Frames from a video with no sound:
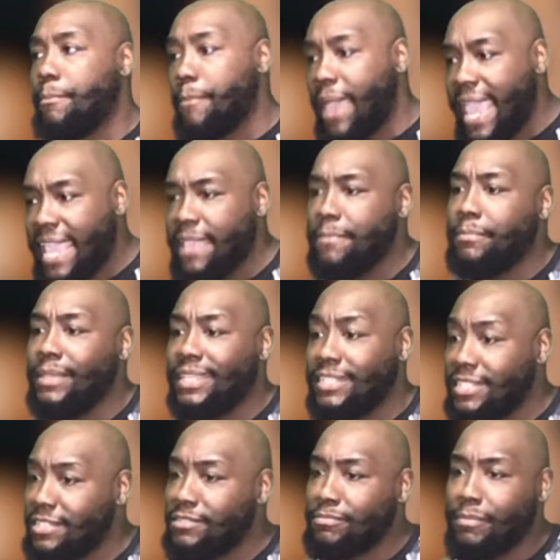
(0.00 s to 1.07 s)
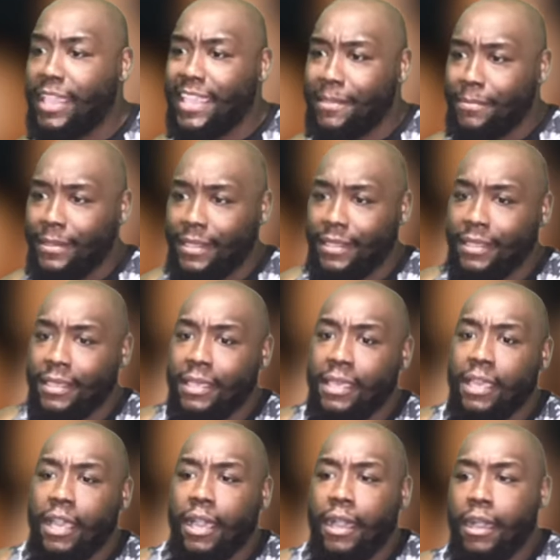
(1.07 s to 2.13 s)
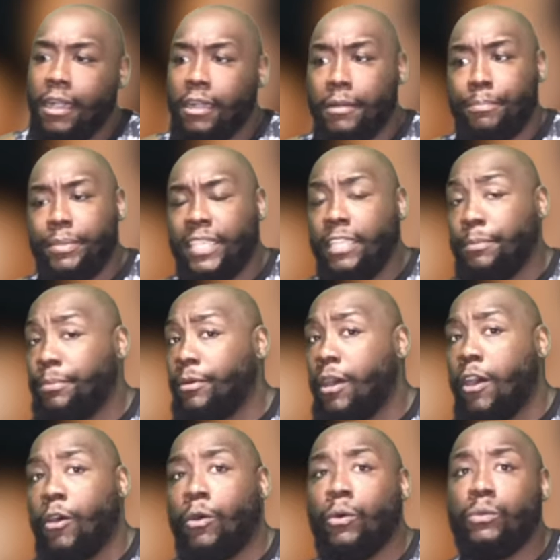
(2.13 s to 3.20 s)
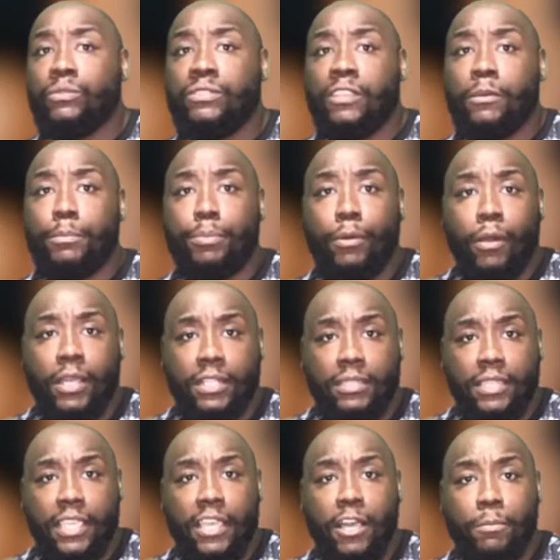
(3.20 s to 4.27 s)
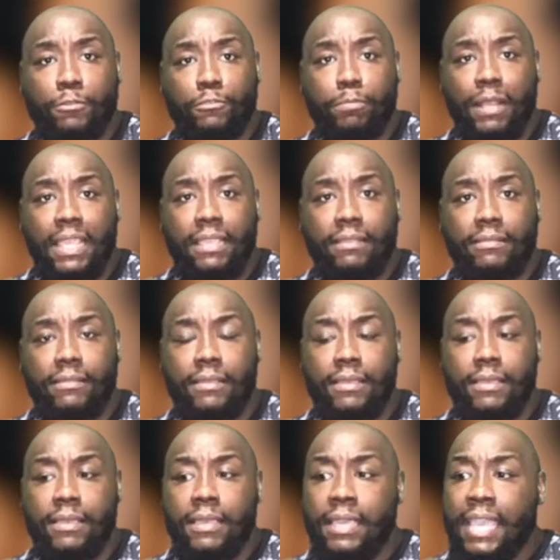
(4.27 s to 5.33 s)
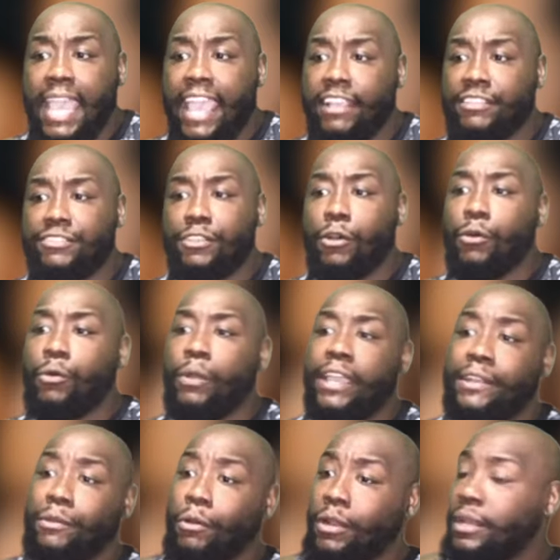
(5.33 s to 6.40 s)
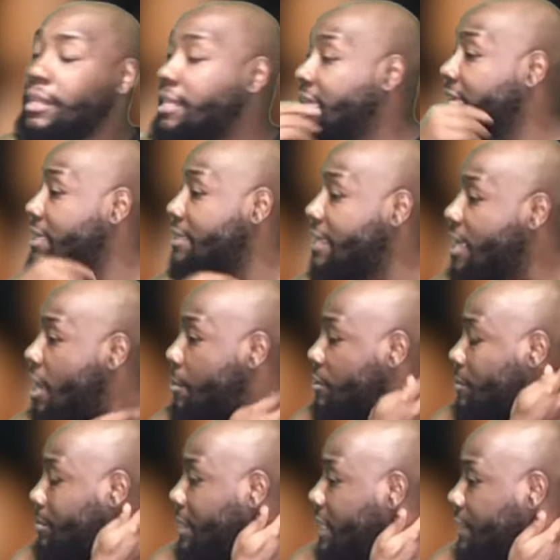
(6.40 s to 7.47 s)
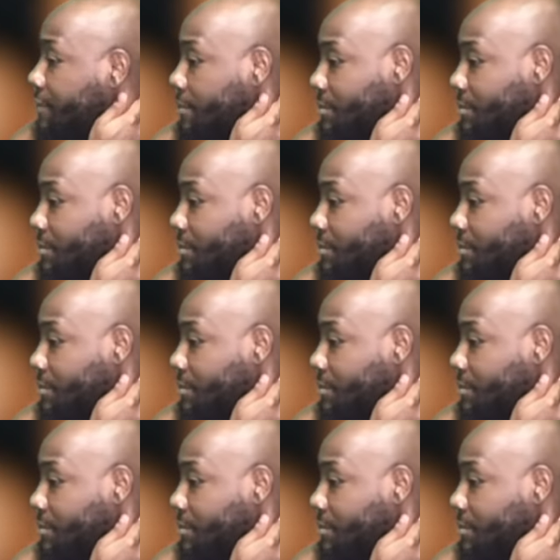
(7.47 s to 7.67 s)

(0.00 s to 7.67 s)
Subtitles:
maybe, just maybe, her people own some part of Thelma's place. And so in order to keep Thelma's place from